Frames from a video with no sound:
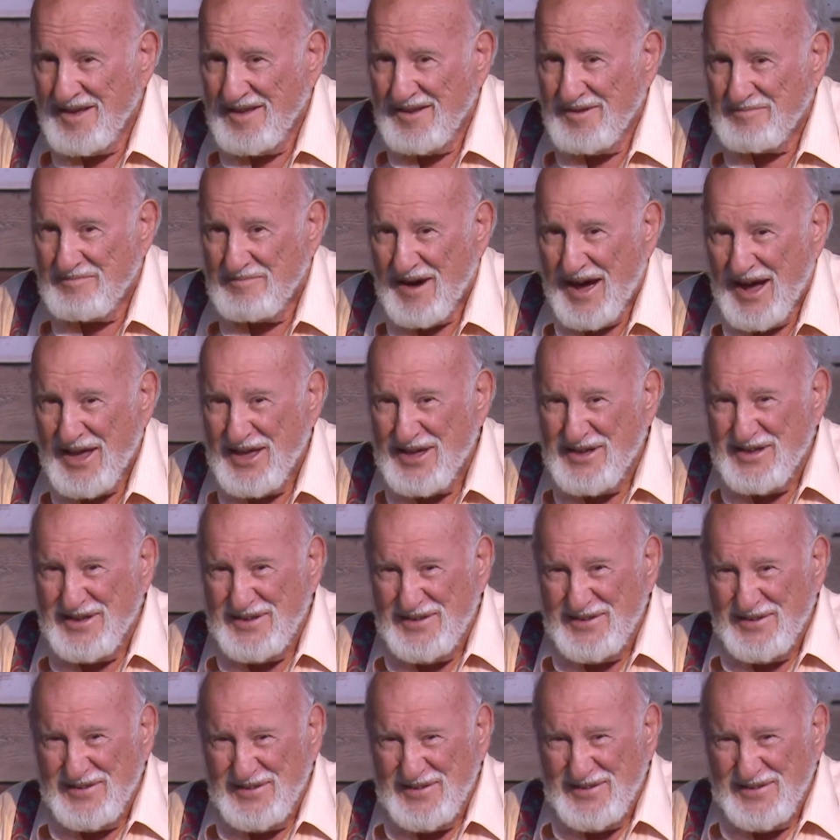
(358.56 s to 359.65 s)

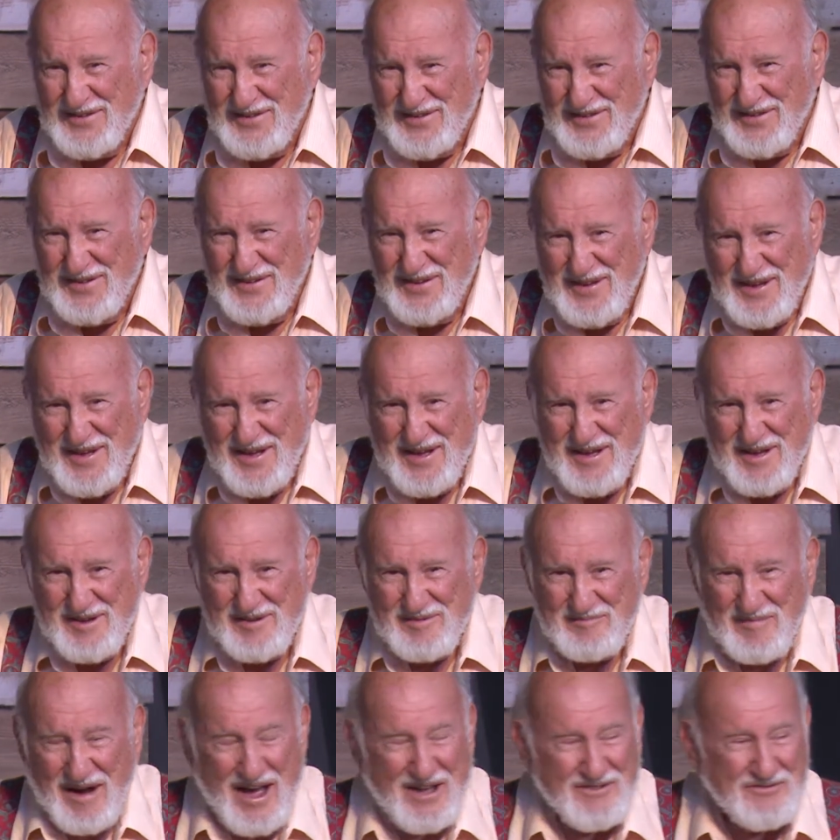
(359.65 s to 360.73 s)

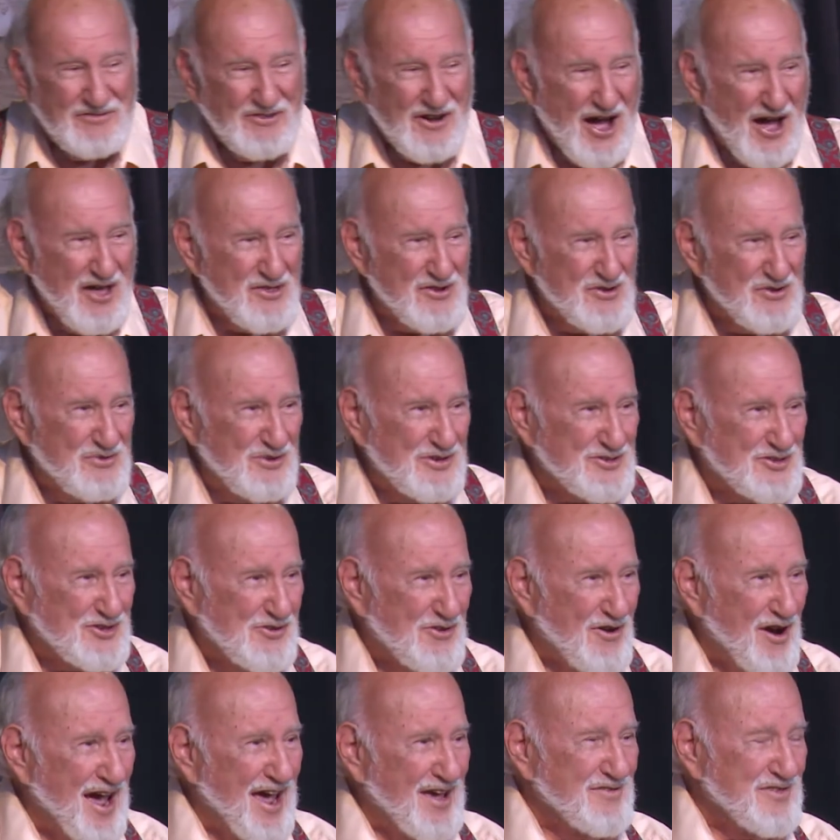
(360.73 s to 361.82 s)
My father was
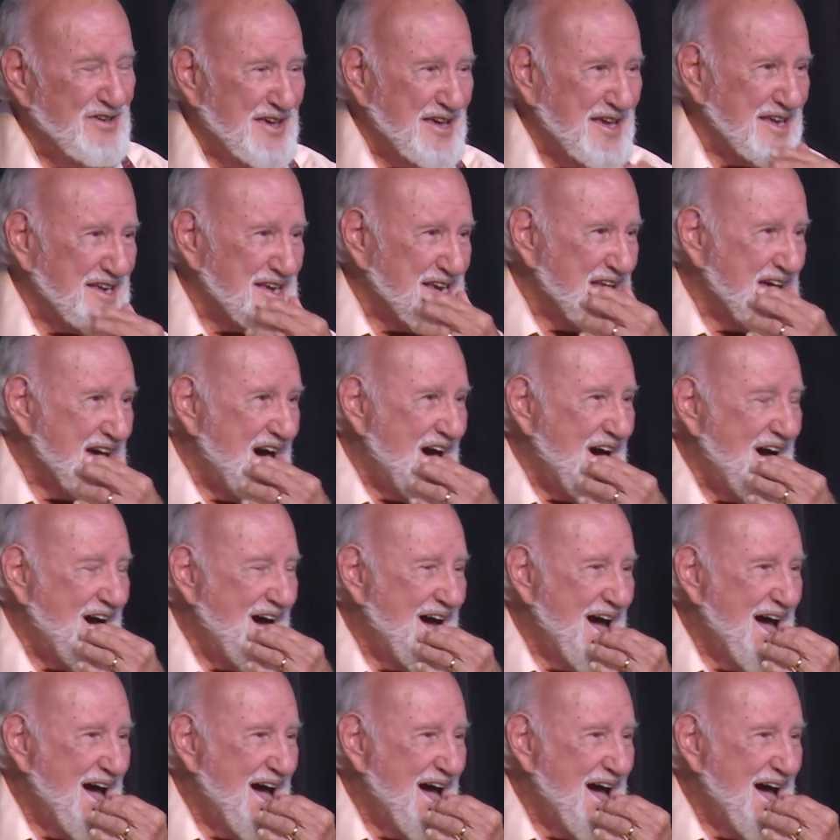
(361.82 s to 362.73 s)
driving it. Now,